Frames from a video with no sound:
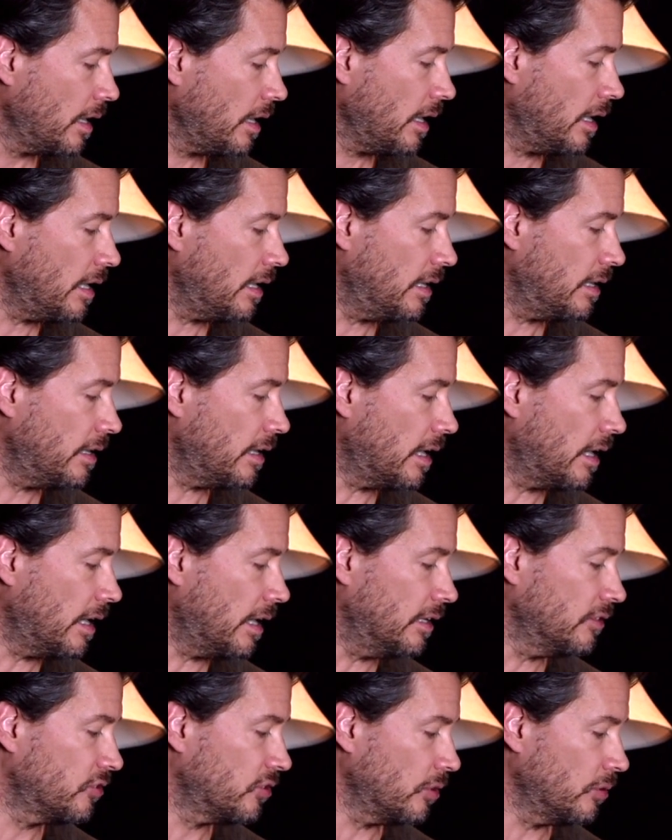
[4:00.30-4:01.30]
And
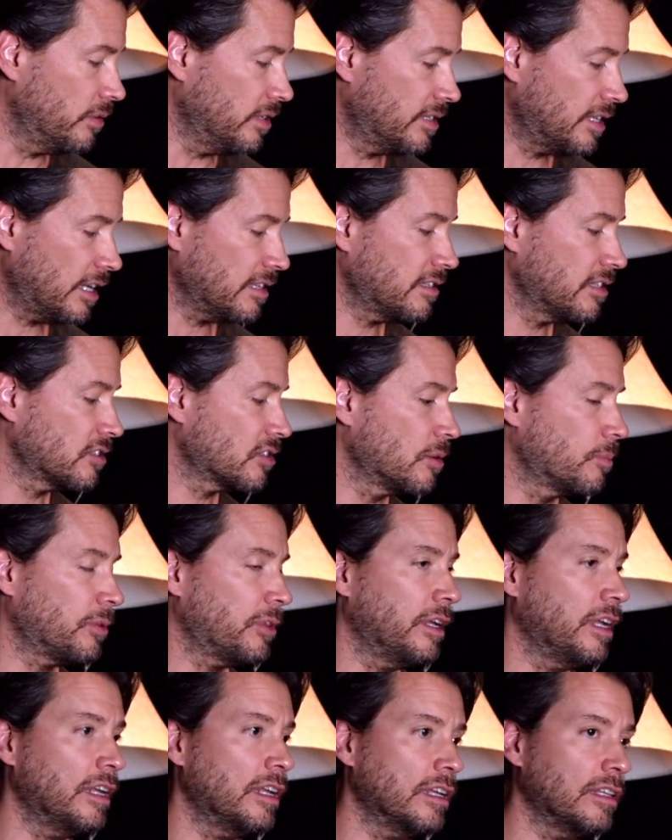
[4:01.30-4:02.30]
so the test is
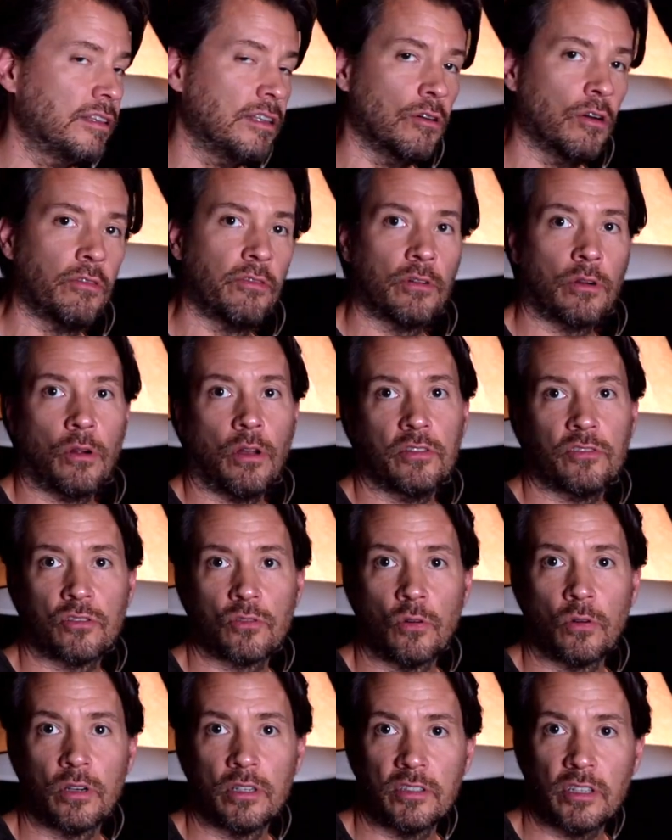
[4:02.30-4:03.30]
completed, the overall
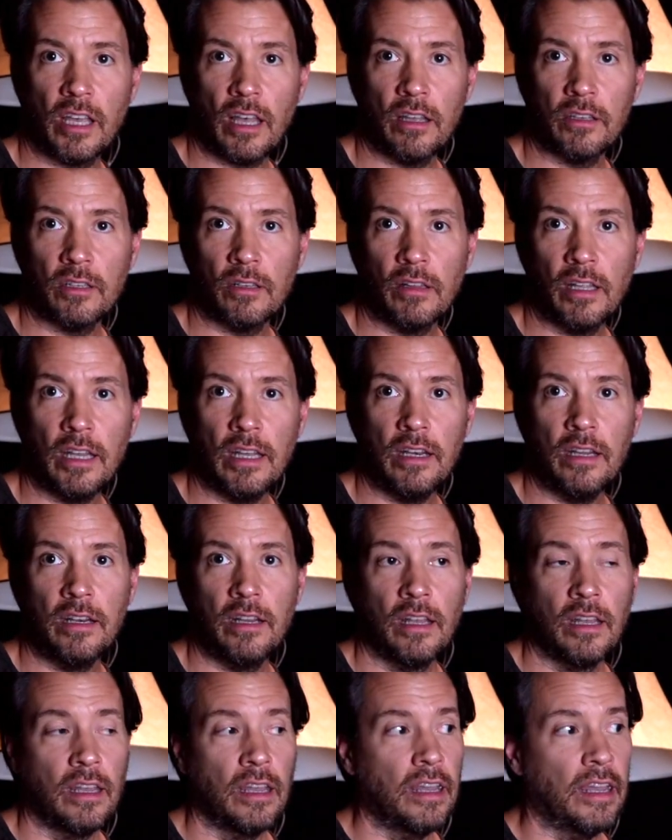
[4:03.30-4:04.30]
score is calculated,
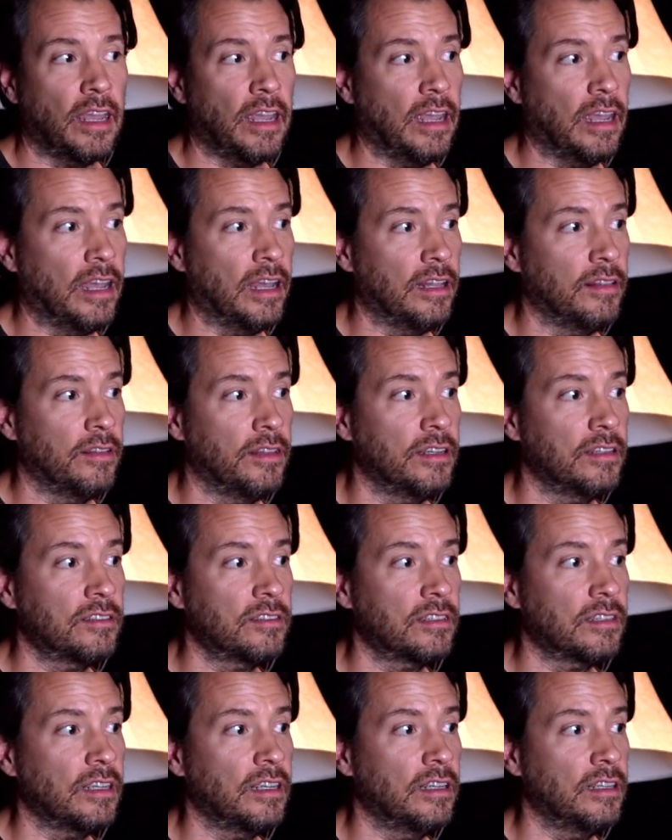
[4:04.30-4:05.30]
and
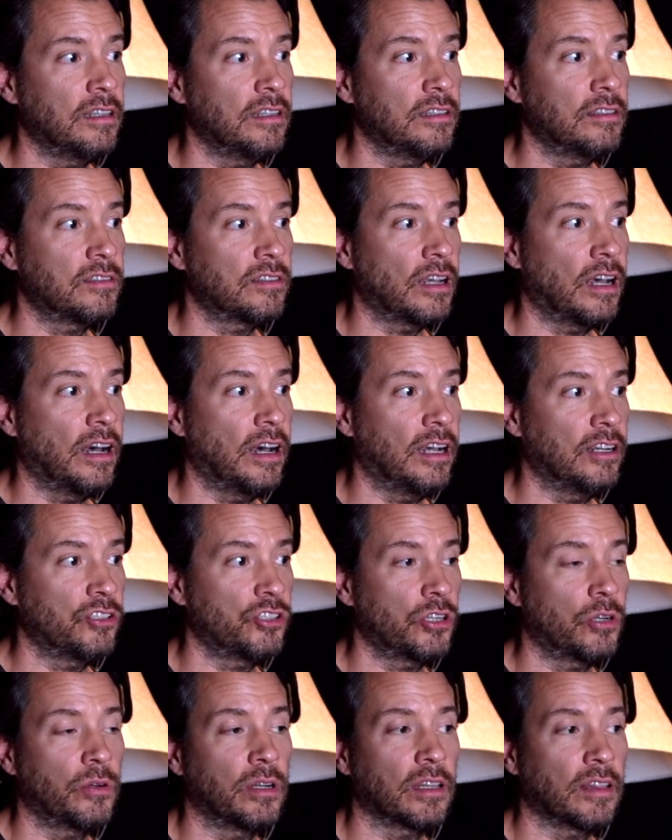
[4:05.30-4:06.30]
this is
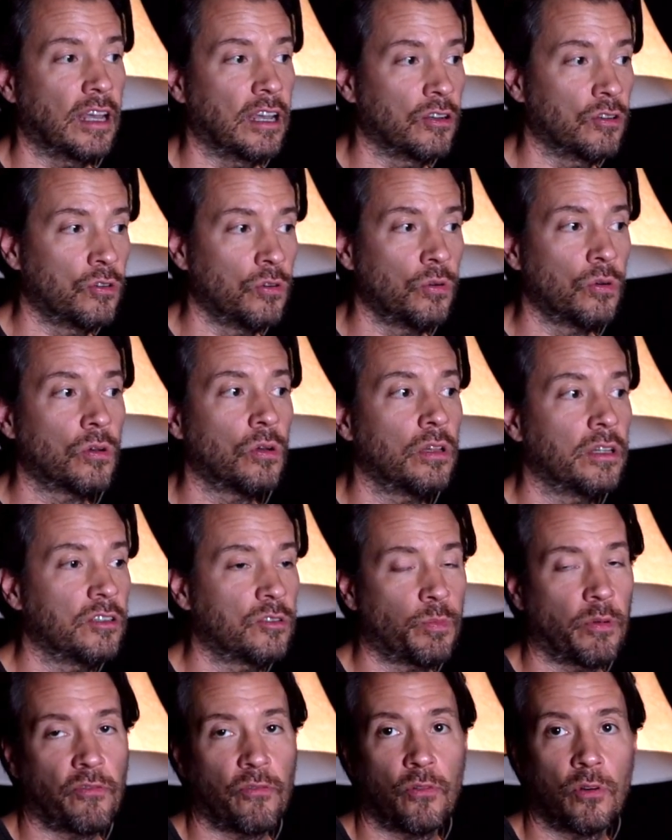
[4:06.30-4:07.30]
showing that Google is
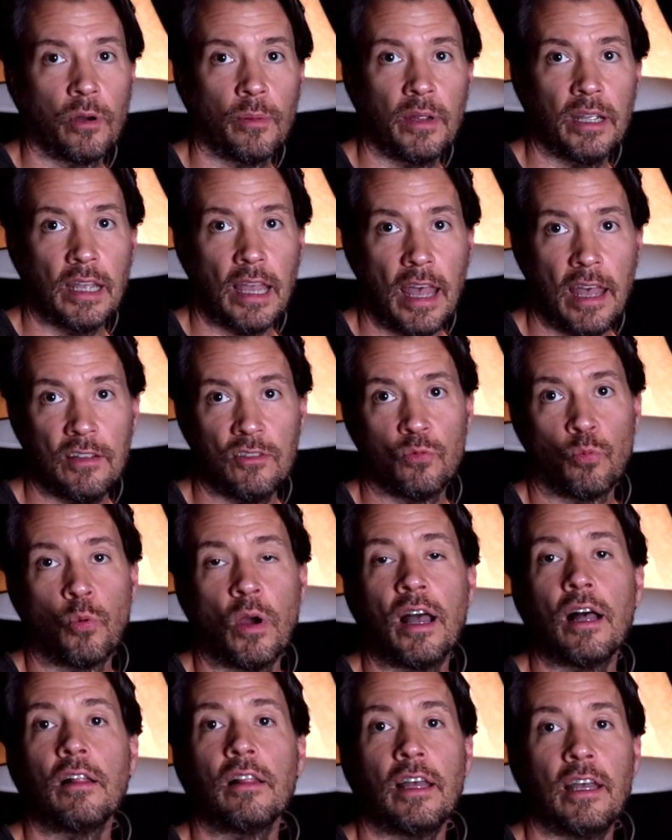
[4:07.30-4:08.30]
performing as
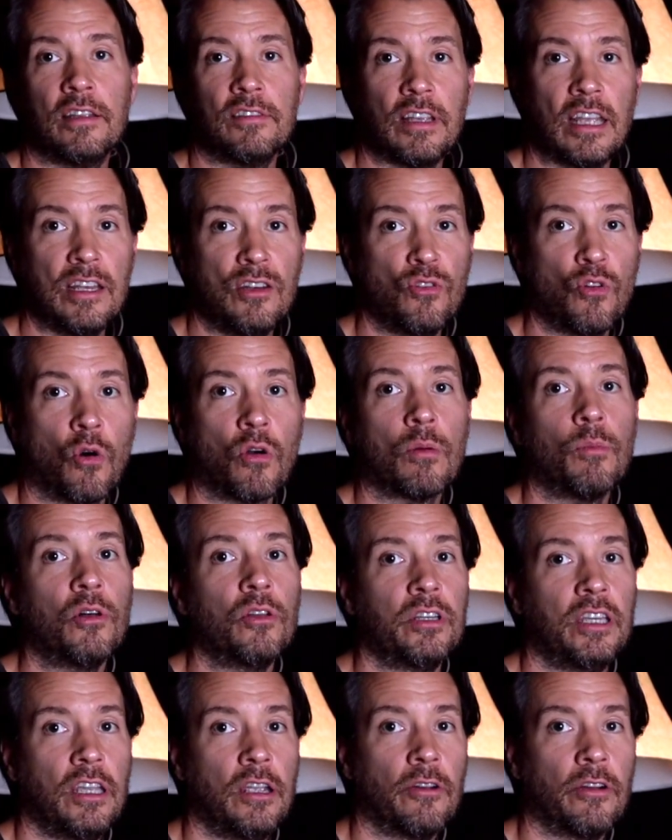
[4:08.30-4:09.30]
well as a
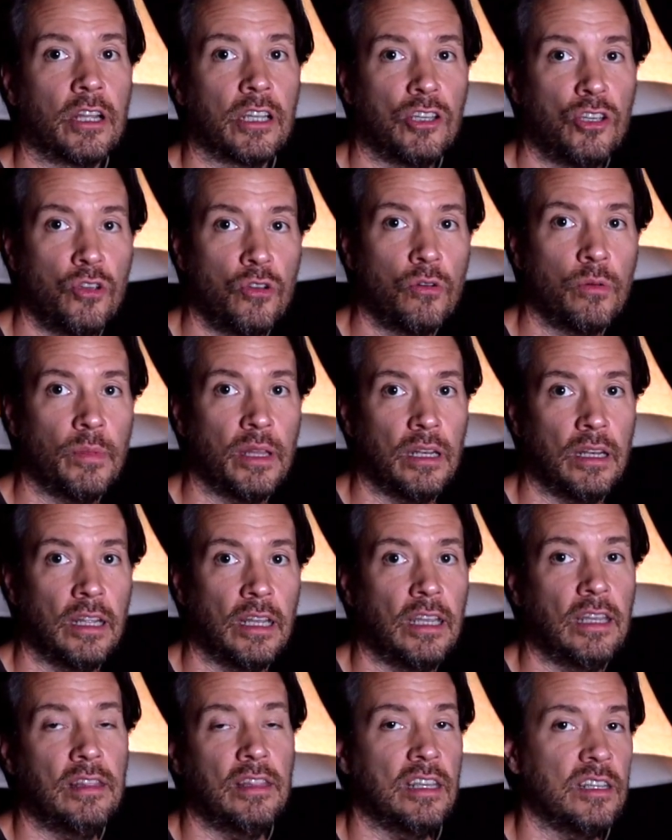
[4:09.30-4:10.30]
normal hearing human
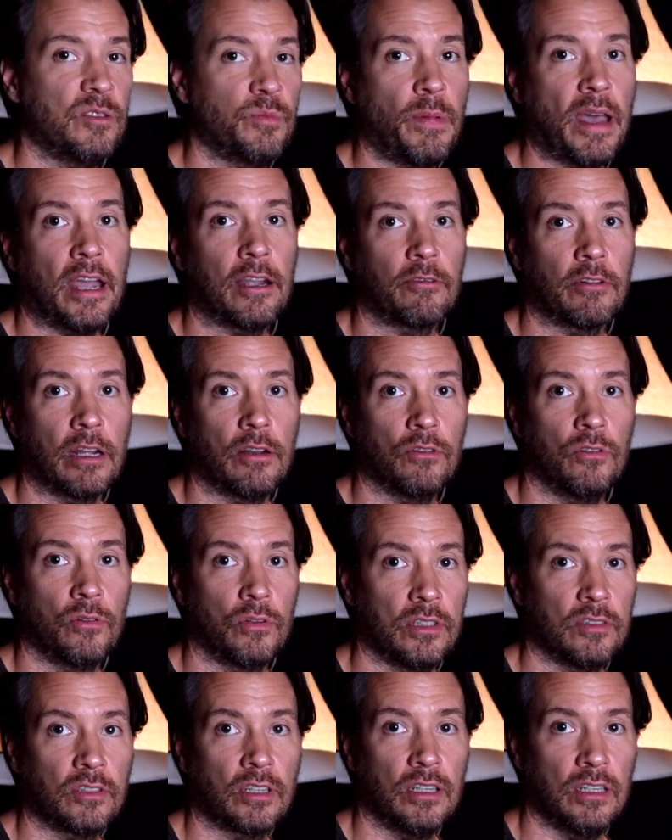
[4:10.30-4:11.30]
in these background
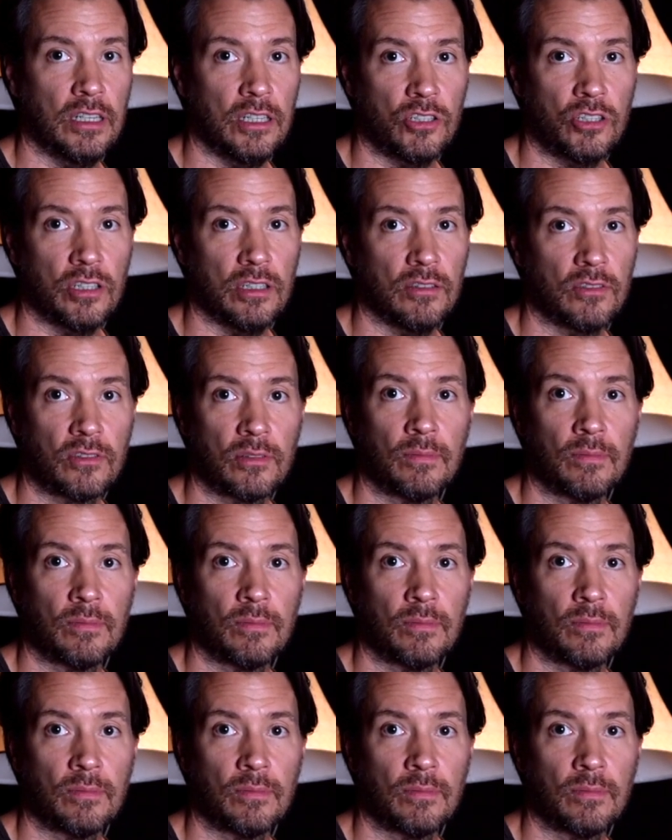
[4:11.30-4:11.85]
noise conditions.